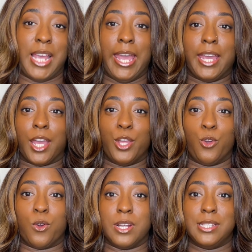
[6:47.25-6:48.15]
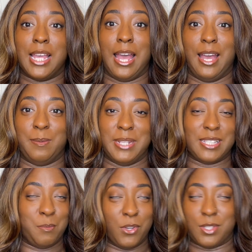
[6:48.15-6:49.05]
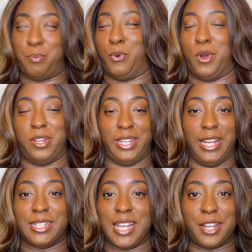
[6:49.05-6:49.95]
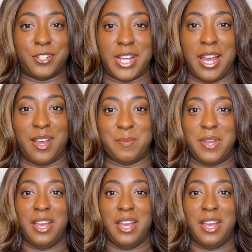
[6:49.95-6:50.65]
Take your time. That's the most important thing. Take your time.